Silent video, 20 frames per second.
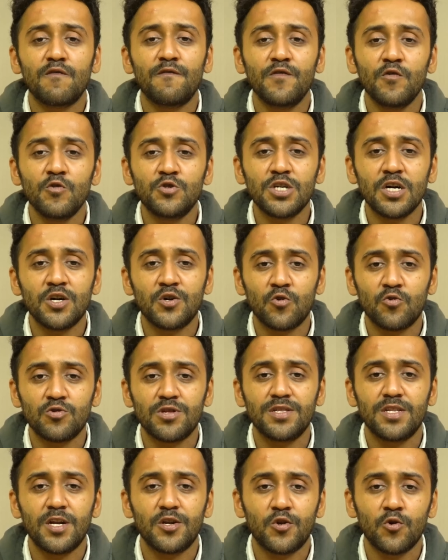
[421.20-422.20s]
of future growth
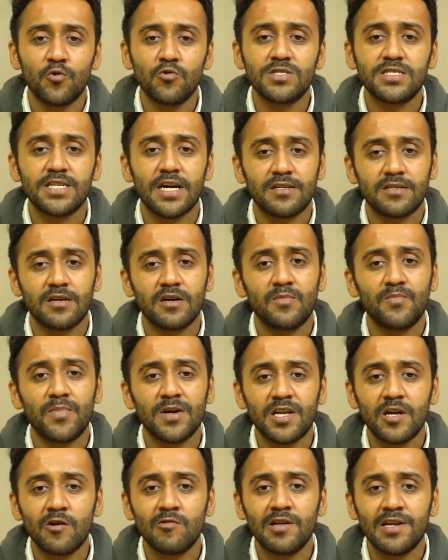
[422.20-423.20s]
in the drone sector,
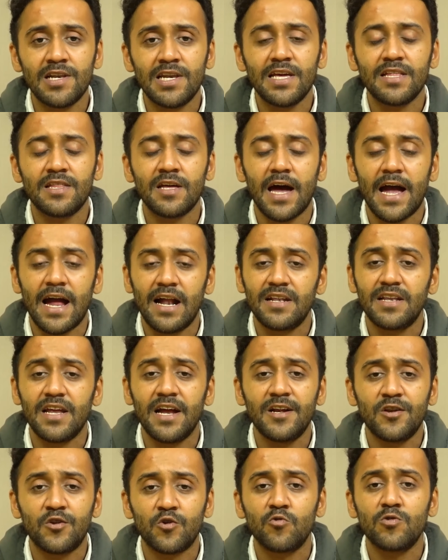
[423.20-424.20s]
particularly the
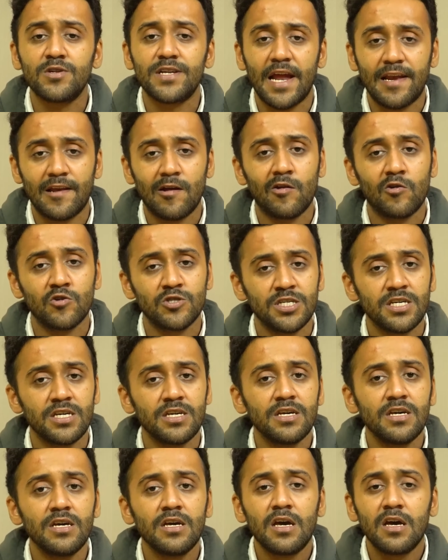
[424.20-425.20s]
anti-drone technology.
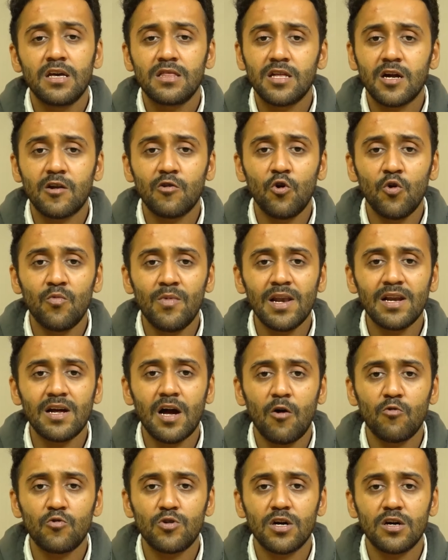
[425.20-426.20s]
The global
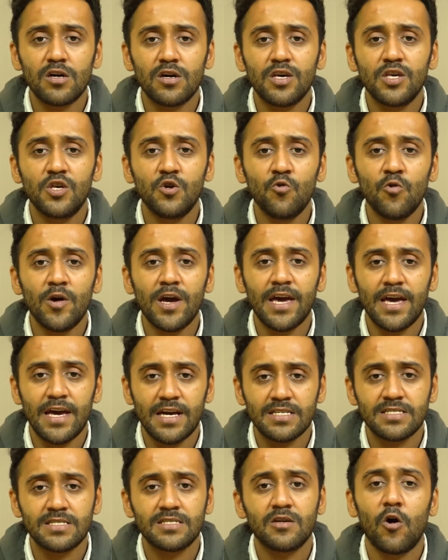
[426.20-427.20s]
counter
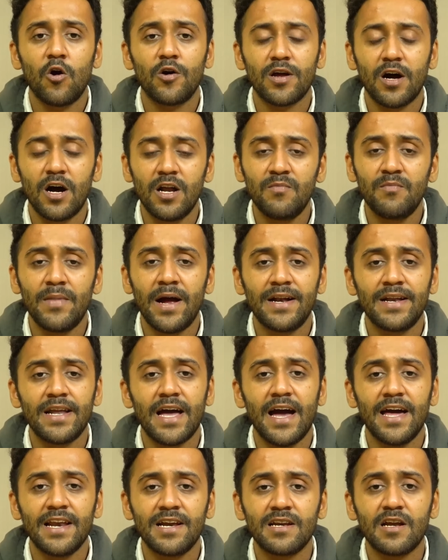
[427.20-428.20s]
UAS or unmanned
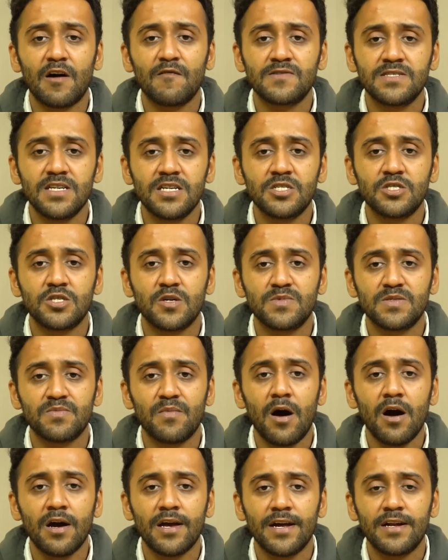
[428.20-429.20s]
aircraft systems
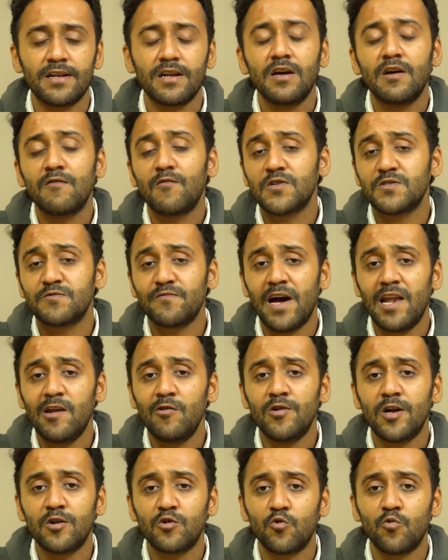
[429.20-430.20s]
market was
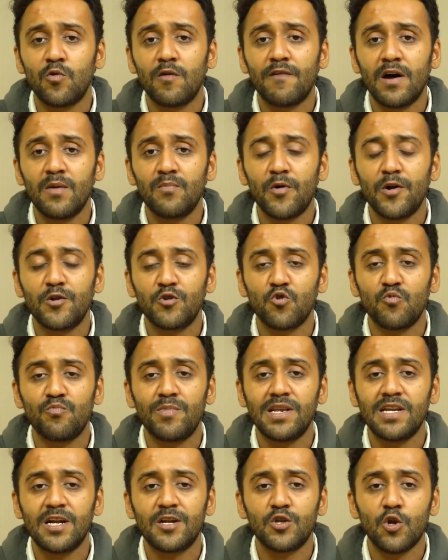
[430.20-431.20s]
valued at over $1.2
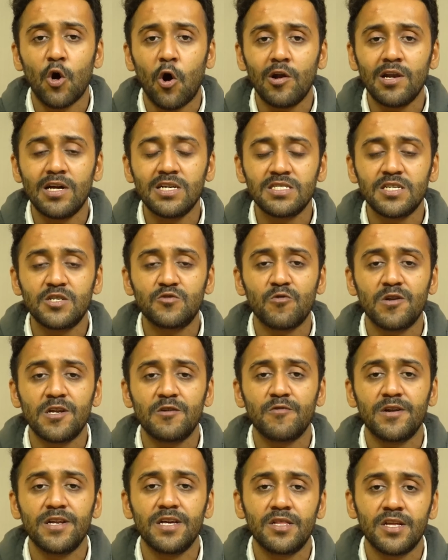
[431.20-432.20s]
billion in
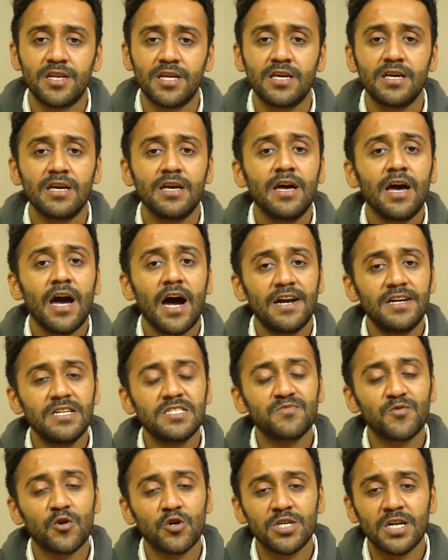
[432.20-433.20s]
2023 and
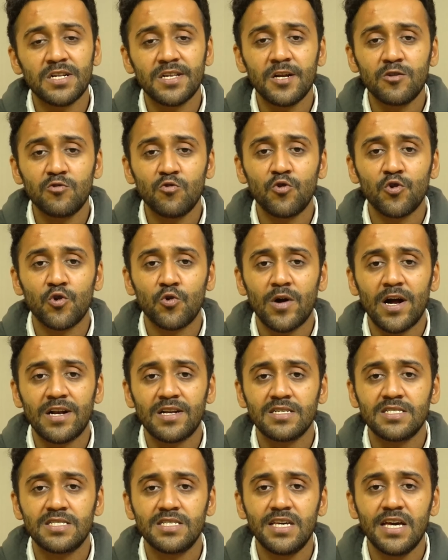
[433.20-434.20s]
it's projected to grow at
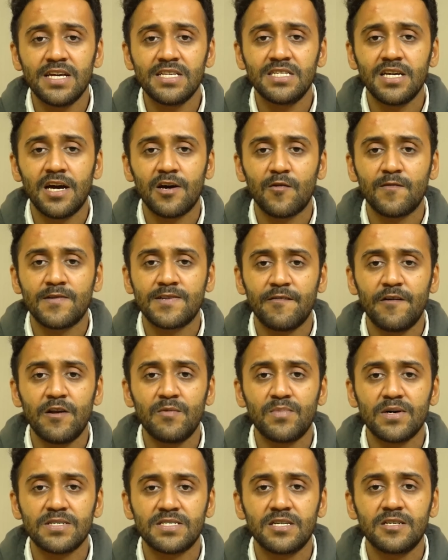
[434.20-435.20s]
a CAGR of
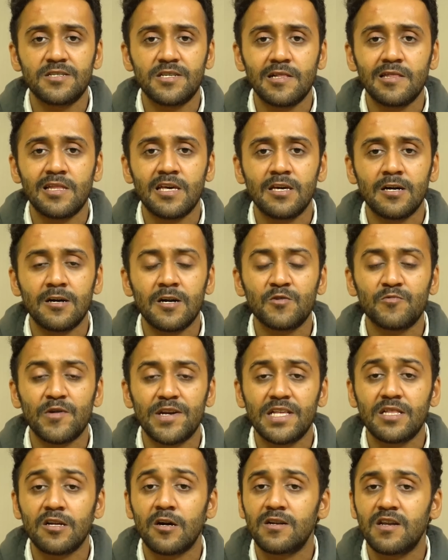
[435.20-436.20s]
7% till the year
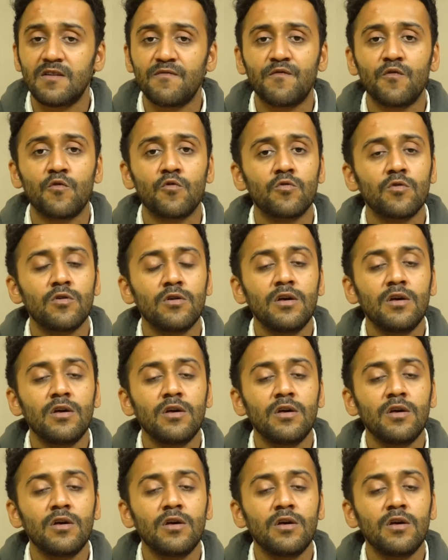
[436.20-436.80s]
2034.